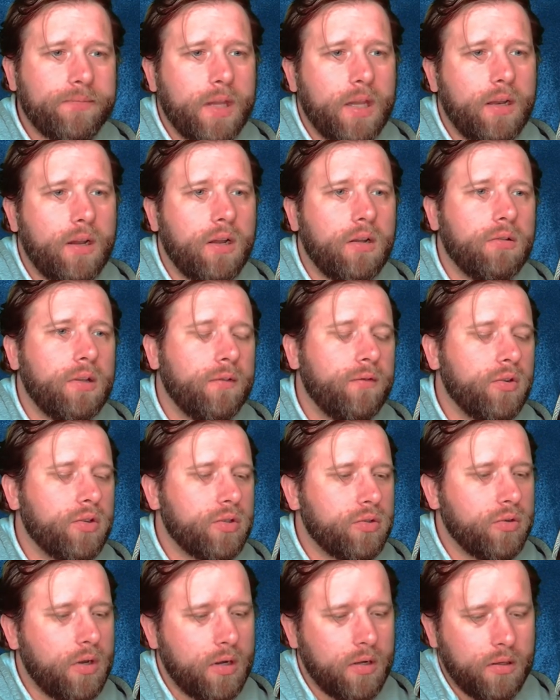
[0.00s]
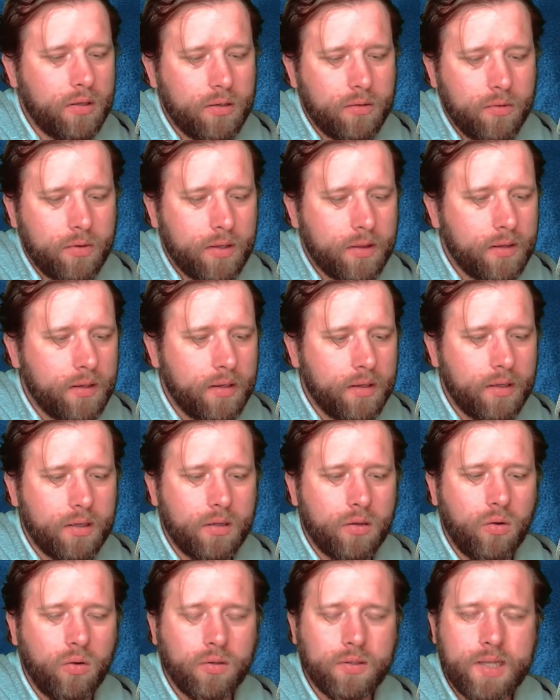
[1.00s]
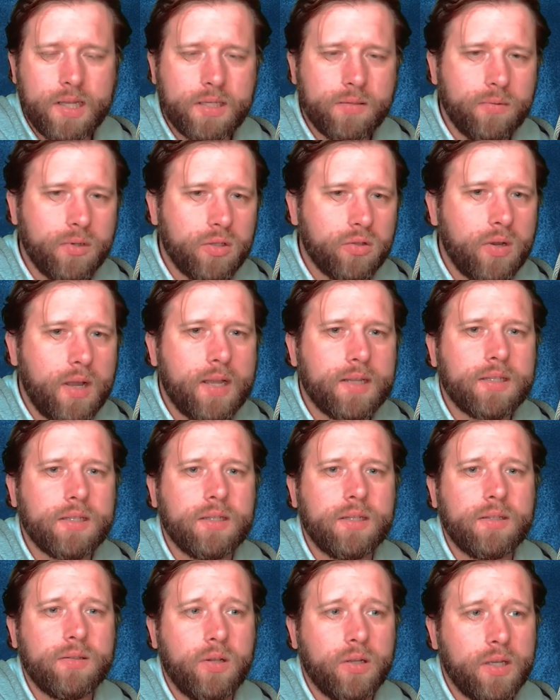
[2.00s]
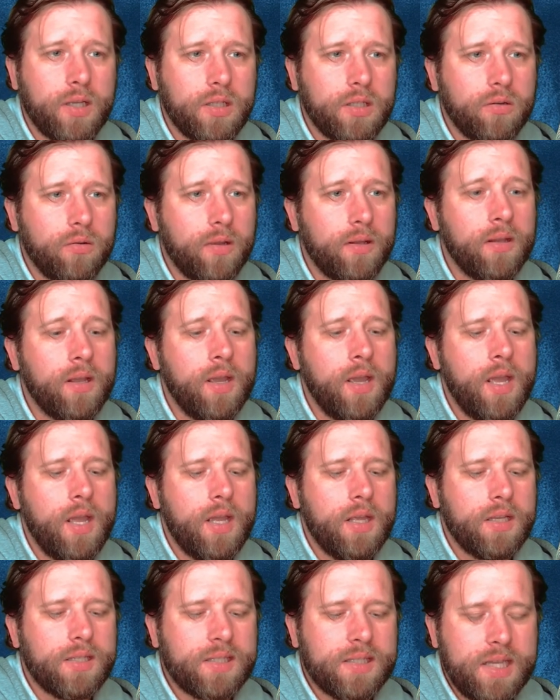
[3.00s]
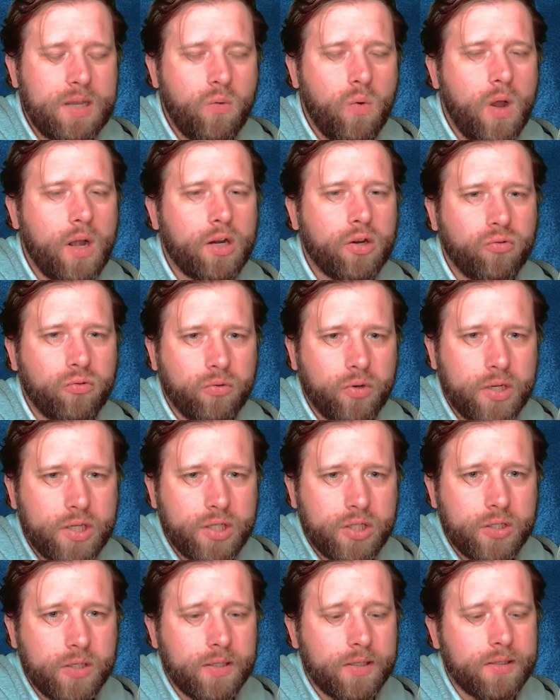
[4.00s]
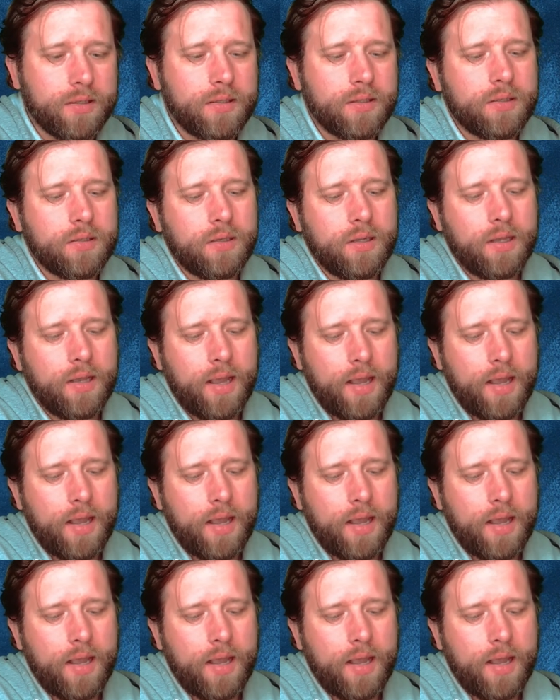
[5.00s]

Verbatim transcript: You know, if you're struggling with the Old Testament atrocities, look into it. See what Christians